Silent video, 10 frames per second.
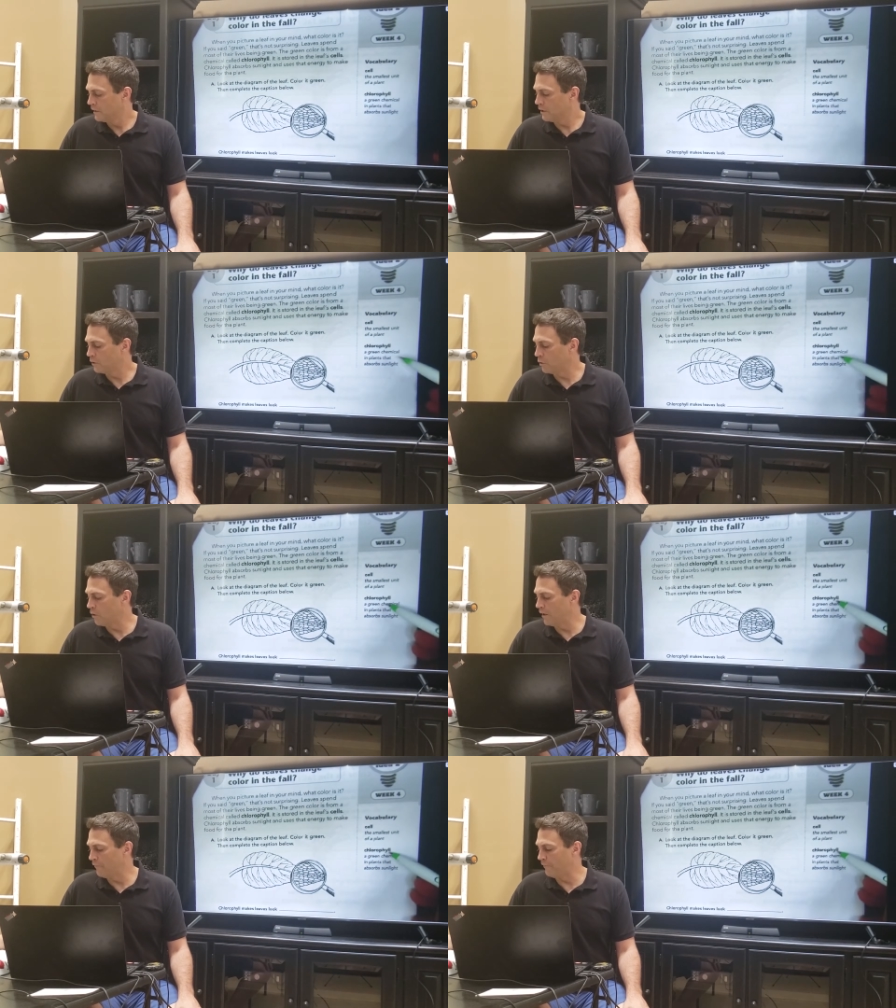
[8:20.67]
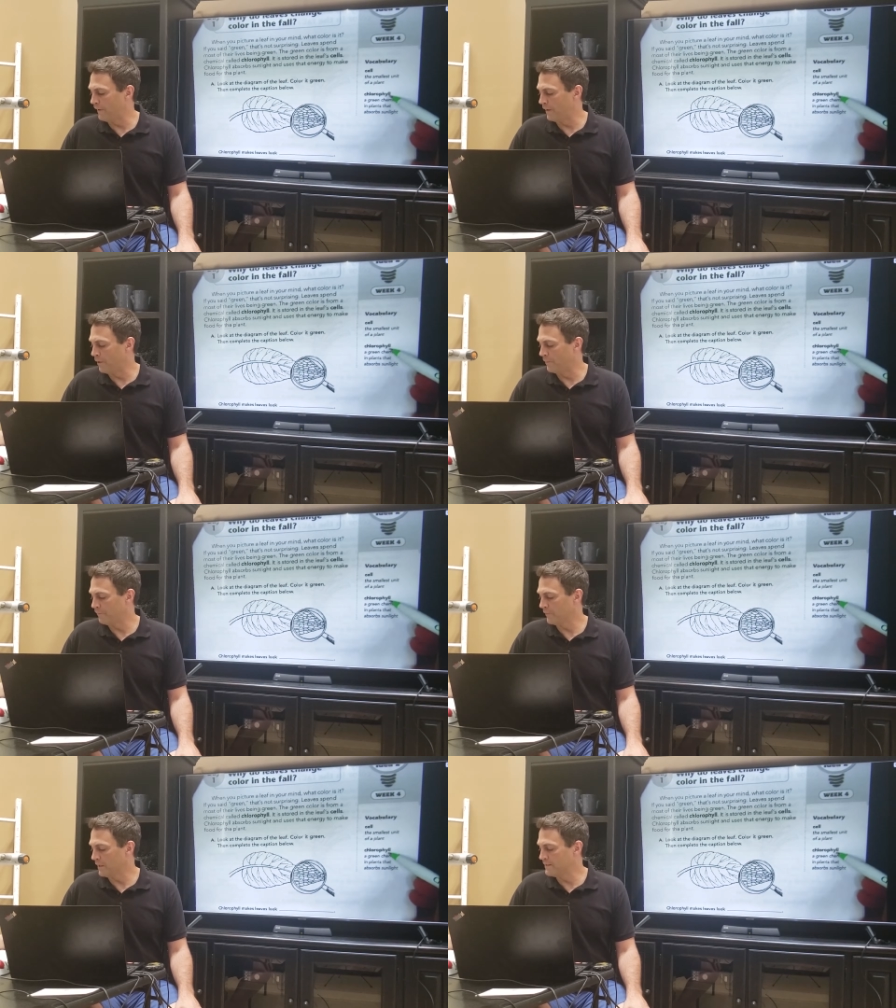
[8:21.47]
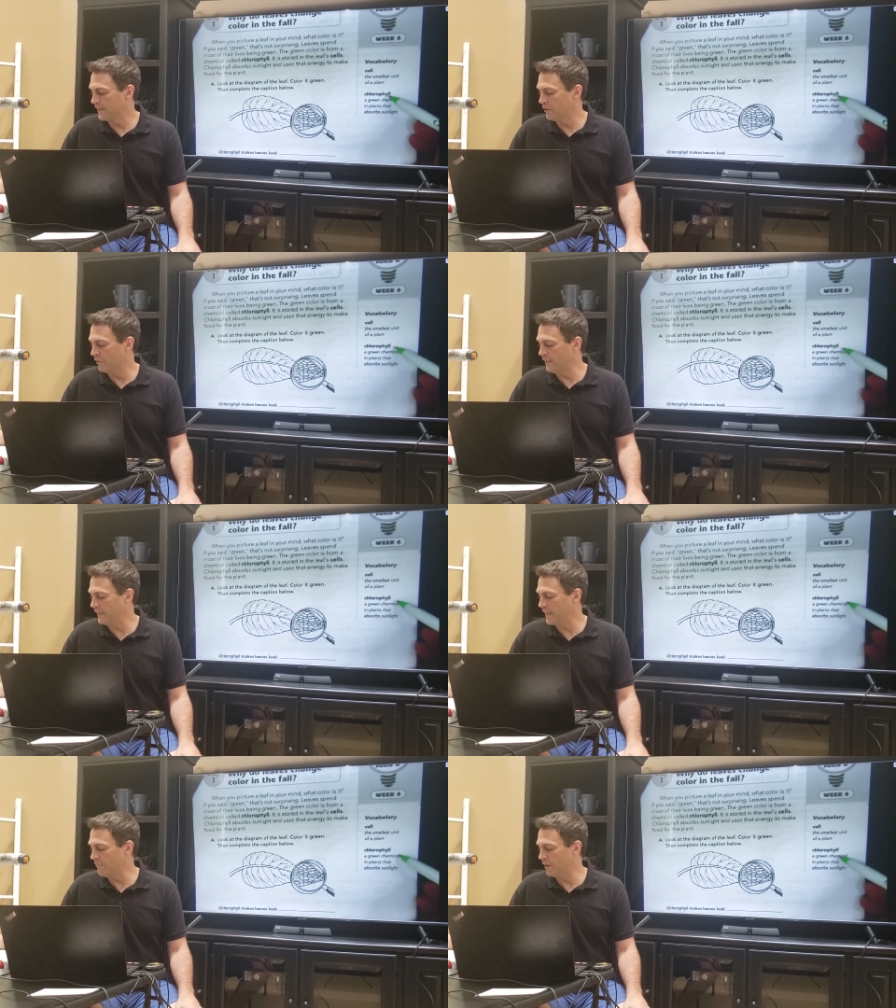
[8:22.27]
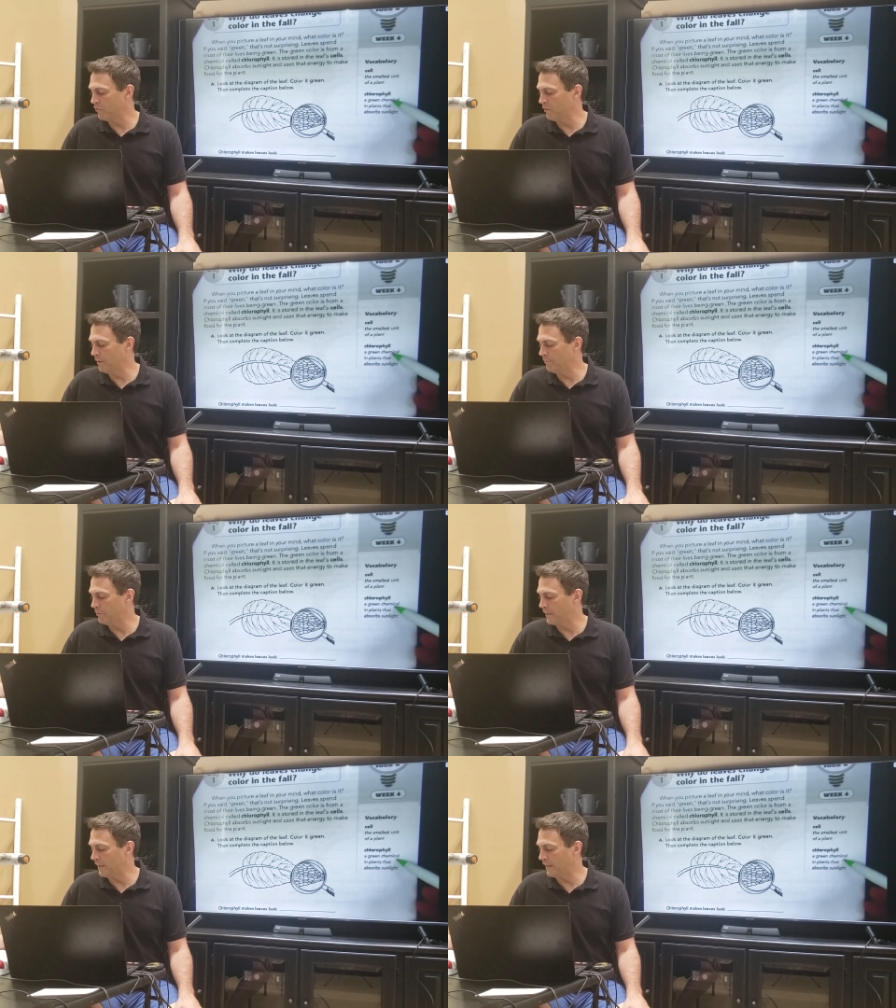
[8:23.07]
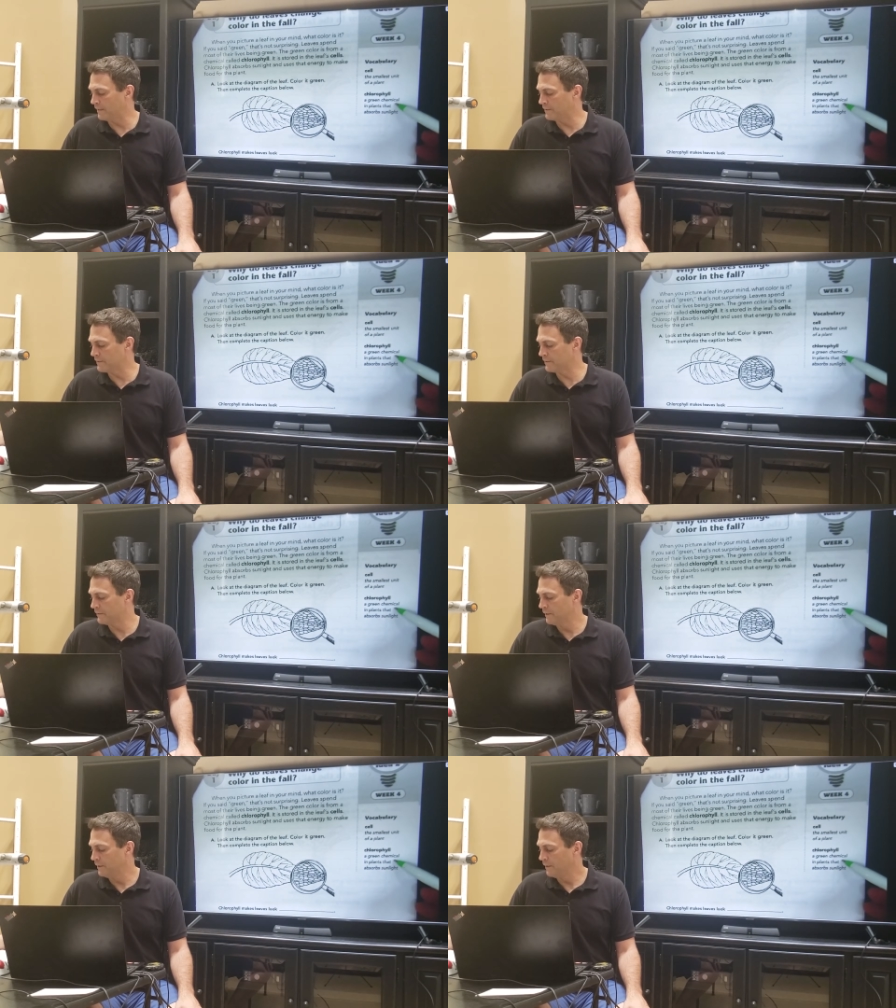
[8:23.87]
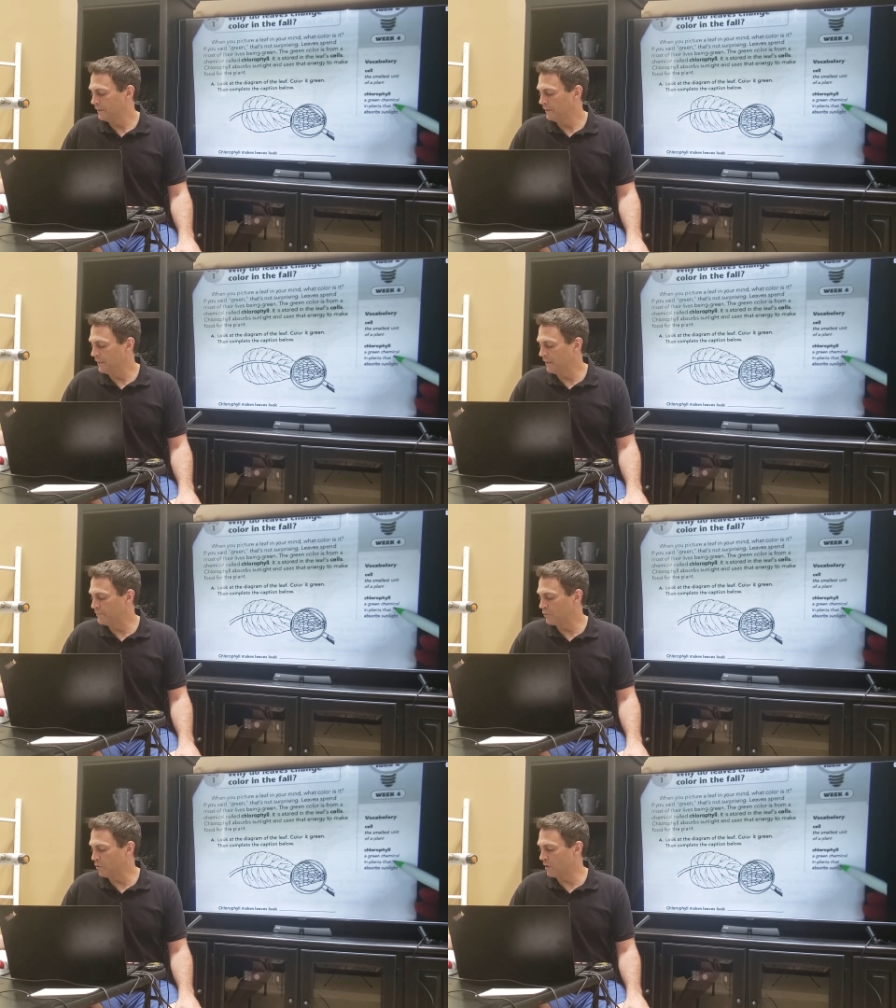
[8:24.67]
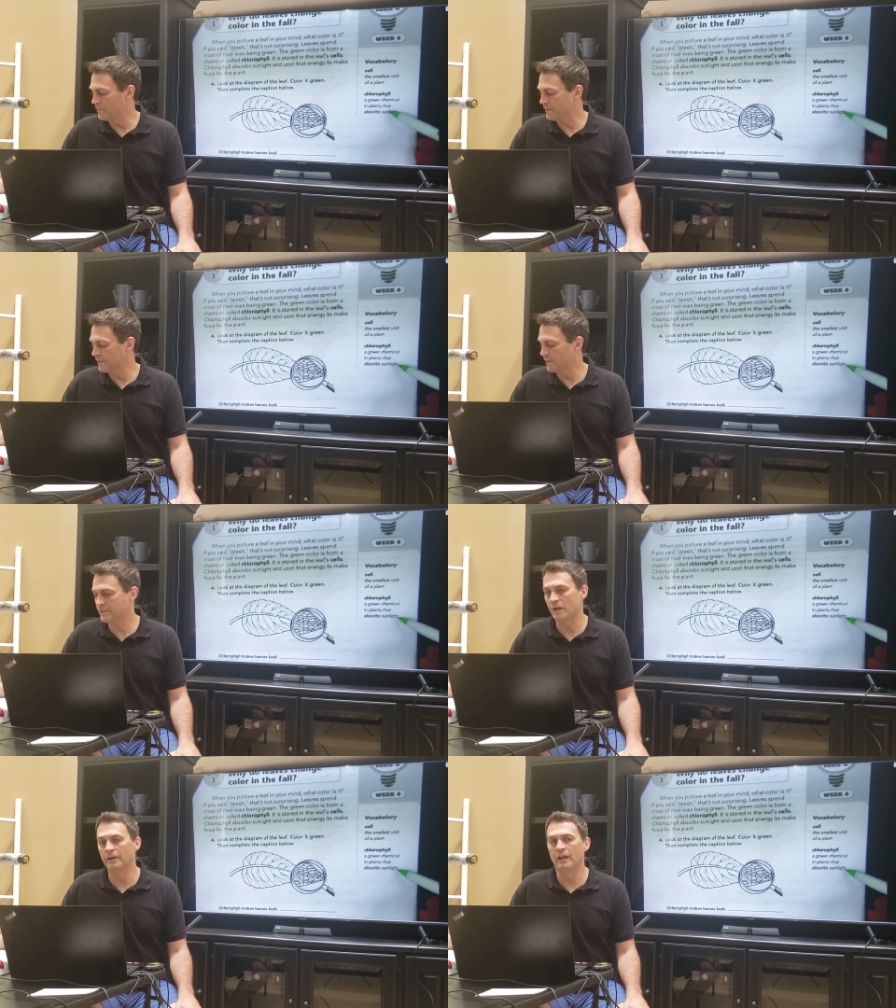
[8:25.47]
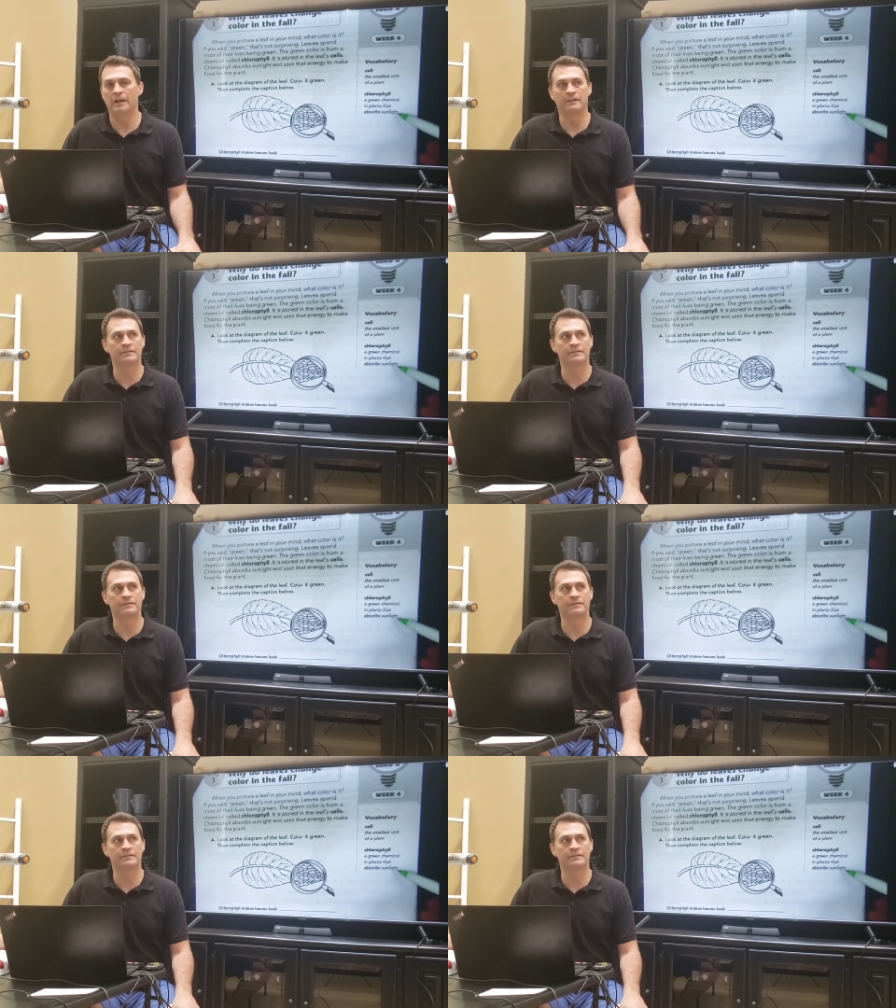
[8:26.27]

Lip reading: Chlorophyll is a green chemical in plants that absorbs sunlight.